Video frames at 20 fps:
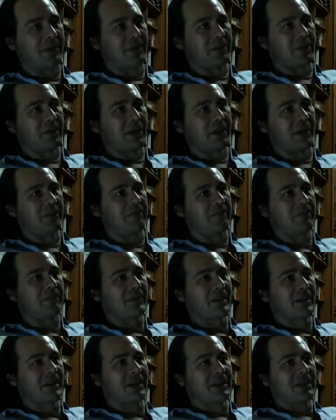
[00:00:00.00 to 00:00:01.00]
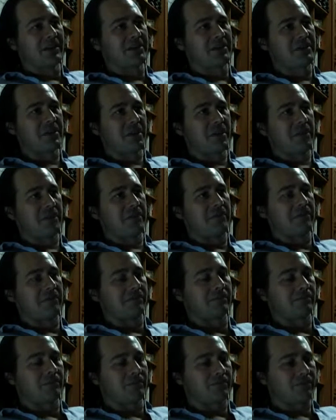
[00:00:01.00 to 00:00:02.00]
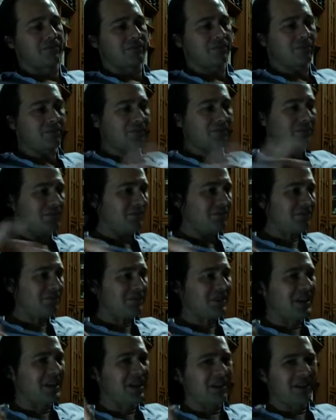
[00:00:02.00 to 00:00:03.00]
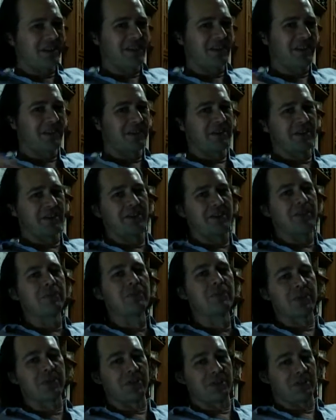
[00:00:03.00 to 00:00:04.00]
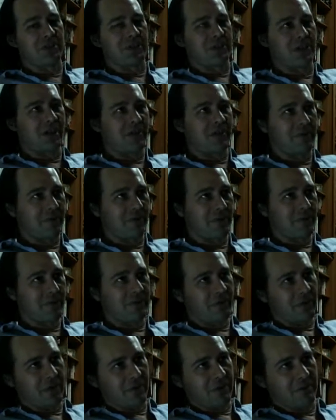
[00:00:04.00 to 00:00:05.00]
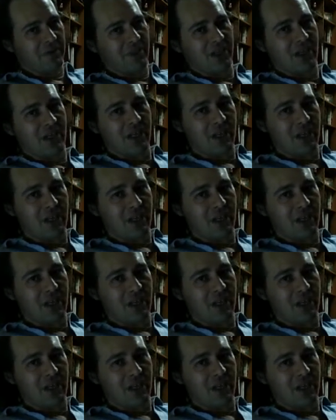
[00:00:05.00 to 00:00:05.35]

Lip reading: Okay? So, now let's get to the uses of the verb forms.